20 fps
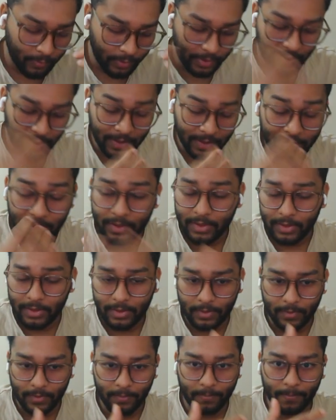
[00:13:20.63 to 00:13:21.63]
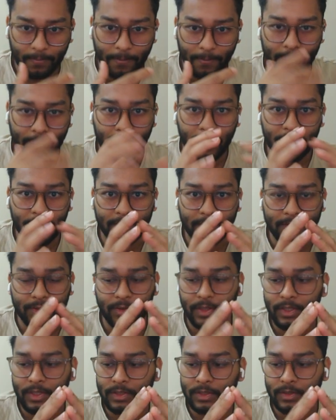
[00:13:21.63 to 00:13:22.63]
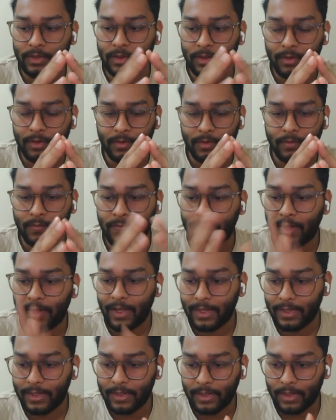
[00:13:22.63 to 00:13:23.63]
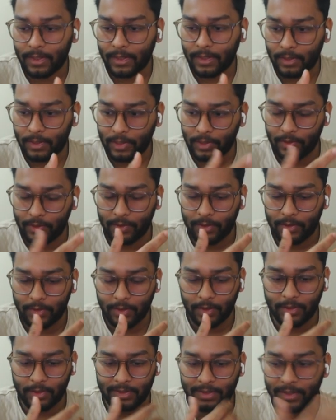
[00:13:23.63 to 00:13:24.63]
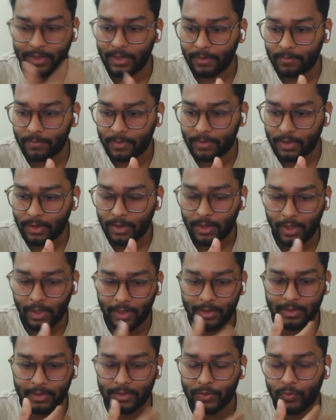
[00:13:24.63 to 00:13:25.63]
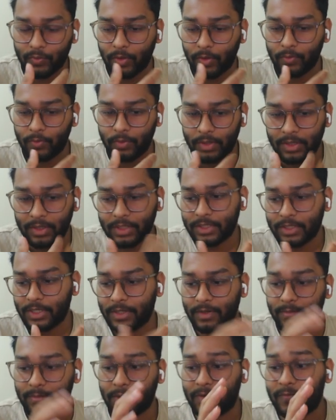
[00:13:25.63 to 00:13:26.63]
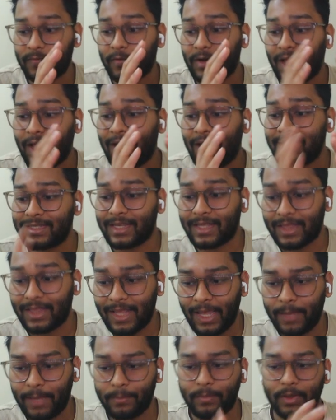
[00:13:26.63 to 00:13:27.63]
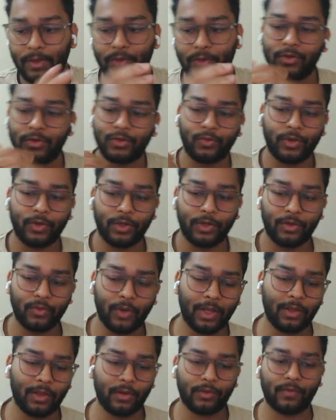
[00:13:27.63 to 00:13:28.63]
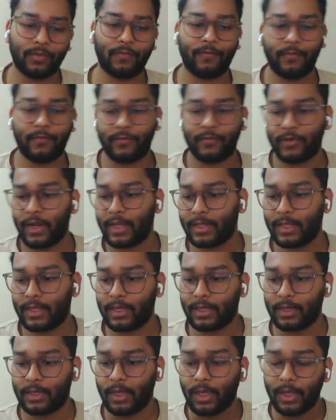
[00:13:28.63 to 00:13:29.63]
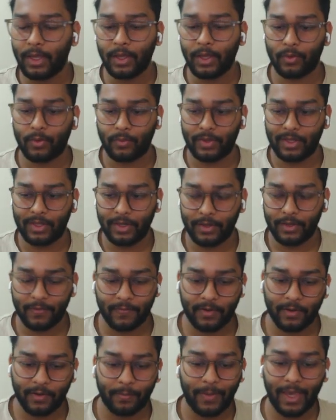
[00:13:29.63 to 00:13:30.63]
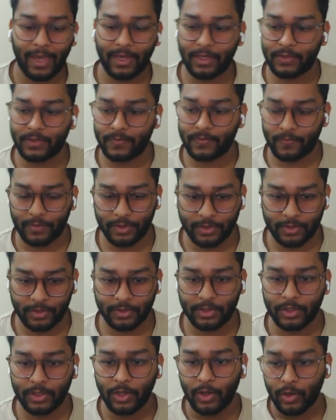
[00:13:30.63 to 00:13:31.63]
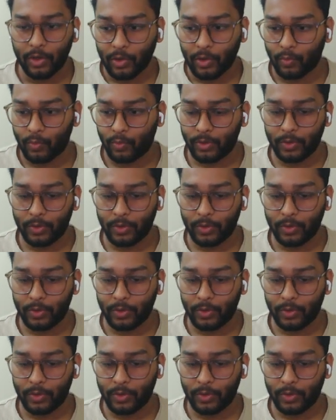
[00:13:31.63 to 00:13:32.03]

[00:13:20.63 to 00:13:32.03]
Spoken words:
We run the installation file, the script, and this is why we initiated. But for IsaacLab, because we do a lot of training, we need different package versions,